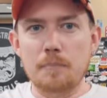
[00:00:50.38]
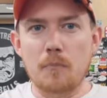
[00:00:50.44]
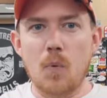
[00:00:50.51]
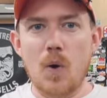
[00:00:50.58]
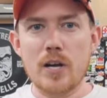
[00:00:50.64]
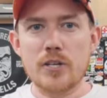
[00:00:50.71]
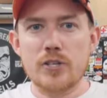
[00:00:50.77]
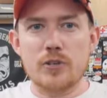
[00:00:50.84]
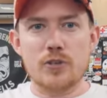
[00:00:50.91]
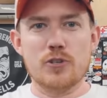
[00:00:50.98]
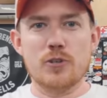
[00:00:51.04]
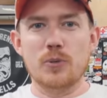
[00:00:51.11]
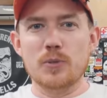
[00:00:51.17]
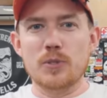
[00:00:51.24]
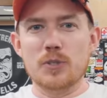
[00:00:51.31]
watch your
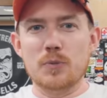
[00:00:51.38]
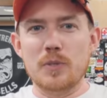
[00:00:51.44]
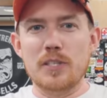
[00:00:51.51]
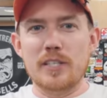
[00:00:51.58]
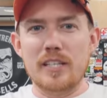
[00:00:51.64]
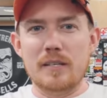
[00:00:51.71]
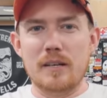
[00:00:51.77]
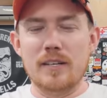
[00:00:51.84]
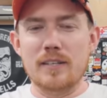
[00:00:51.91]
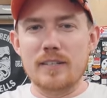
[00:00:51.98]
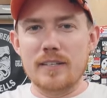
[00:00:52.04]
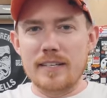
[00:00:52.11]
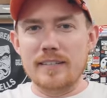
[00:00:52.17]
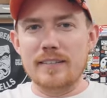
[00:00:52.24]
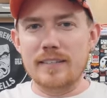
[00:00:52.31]
shoulders when you get
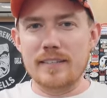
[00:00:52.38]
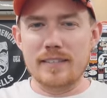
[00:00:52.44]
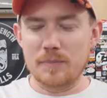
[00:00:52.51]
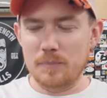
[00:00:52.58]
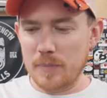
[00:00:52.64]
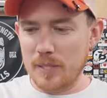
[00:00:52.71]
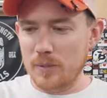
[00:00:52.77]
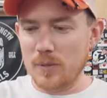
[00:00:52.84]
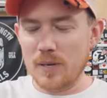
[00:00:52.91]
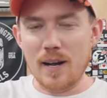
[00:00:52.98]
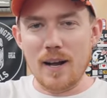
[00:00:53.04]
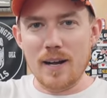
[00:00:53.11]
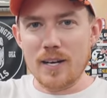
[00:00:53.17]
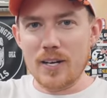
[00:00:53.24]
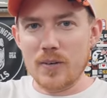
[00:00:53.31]
underneath it and a big old
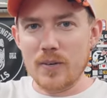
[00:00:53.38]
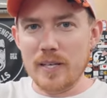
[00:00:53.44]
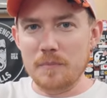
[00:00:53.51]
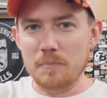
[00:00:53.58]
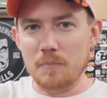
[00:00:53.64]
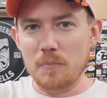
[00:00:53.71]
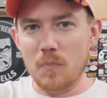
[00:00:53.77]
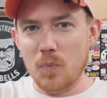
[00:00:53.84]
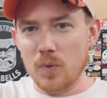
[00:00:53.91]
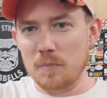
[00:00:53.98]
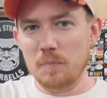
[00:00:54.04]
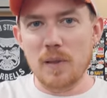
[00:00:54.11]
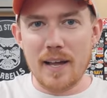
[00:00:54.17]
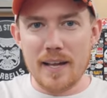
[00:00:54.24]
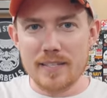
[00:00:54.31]
concrete
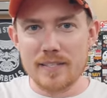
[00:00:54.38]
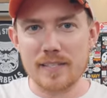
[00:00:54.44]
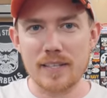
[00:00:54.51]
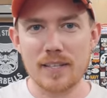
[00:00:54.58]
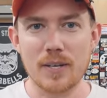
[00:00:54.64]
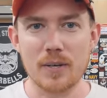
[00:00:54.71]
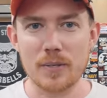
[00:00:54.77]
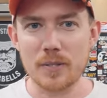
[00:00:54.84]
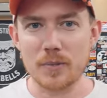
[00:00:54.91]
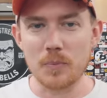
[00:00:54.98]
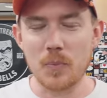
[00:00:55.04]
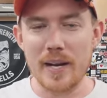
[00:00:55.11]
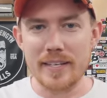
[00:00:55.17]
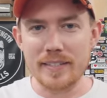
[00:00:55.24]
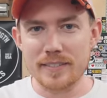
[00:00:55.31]
with plastic
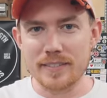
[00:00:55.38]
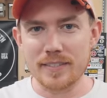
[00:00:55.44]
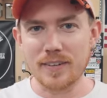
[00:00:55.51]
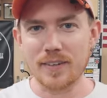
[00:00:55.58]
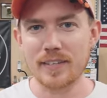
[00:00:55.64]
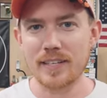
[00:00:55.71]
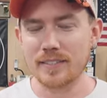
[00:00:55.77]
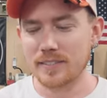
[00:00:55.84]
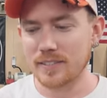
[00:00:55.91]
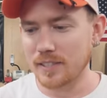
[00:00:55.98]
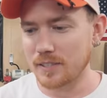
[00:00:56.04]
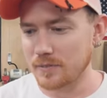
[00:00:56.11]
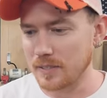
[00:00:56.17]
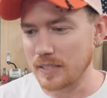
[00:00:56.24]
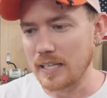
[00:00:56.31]
coated weights and all that
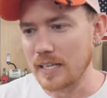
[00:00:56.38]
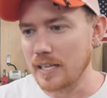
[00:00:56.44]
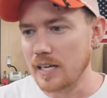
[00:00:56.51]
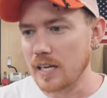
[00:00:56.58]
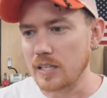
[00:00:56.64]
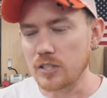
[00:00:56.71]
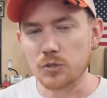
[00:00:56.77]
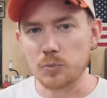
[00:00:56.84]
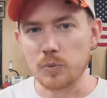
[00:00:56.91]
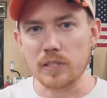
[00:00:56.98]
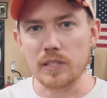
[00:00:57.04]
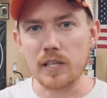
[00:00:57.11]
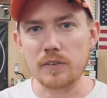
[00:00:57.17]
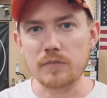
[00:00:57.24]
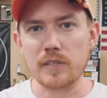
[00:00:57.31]
stuff. And I just
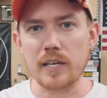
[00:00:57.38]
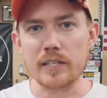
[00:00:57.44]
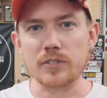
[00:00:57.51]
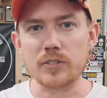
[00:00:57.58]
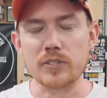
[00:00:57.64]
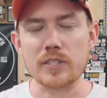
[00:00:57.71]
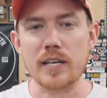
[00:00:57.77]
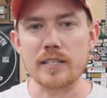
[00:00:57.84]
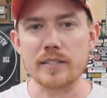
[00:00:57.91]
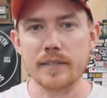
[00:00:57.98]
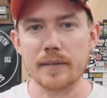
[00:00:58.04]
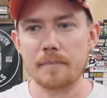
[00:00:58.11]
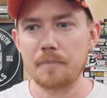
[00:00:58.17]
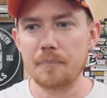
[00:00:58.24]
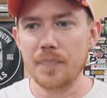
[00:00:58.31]
really loved
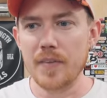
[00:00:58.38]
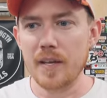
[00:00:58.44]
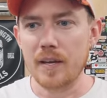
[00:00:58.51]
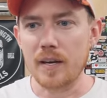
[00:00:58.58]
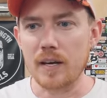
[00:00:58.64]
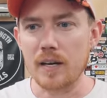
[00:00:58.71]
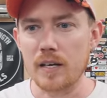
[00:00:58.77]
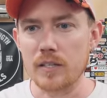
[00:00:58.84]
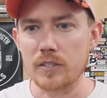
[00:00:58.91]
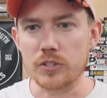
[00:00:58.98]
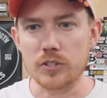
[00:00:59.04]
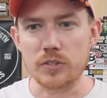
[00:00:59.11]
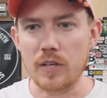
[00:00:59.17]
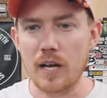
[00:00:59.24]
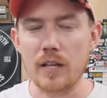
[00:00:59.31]
exercising. Uh,
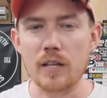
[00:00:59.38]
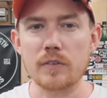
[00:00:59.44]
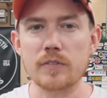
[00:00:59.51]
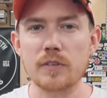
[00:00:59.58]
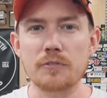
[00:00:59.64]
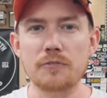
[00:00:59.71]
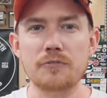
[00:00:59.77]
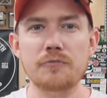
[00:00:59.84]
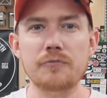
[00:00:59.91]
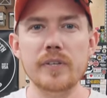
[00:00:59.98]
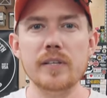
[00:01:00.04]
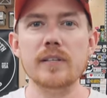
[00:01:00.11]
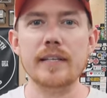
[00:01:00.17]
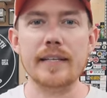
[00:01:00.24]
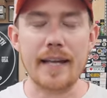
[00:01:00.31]
just I love the
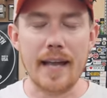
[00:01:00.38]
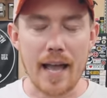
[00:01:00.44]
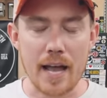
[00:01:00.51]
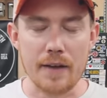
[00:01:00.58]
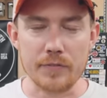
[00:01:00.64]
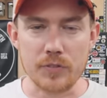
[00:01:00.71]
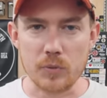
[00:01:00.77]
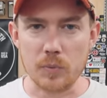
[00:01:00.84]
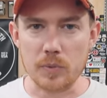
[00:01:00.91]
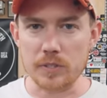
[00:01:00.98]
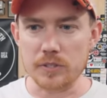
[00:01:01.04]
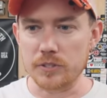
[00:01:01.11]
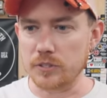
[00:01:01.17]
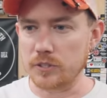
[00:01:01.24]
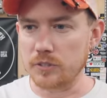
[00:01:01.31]
feeling
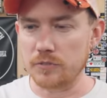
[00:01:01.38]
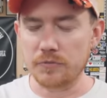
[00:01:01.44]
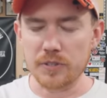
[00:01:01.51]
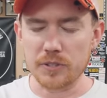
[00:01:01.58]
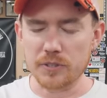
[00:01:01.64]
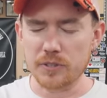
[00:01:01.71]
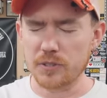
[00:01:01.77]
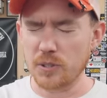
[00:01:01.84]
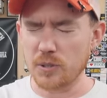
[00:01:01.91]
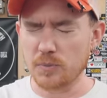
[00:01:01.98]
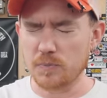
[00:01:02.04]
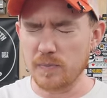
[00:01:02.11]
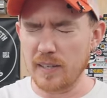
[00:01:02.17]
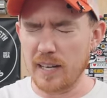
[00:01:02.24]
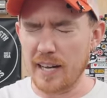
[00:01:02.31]
afterwards. You just feel
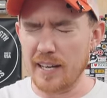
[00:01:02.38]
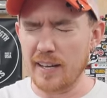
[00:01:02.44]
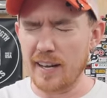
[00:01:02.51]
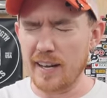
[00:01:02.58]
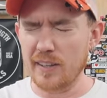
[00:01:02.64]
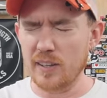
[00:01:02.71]
so. I, I